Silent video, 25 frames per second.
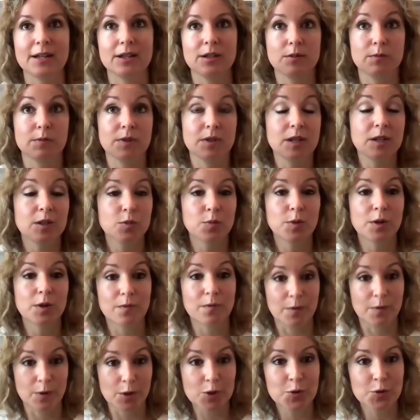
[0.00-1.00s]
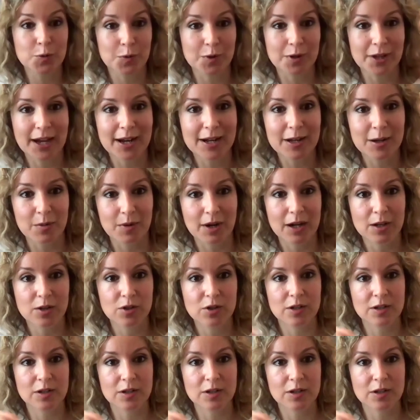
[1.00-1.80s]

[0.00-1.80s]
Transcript: And since we're virtual anyway,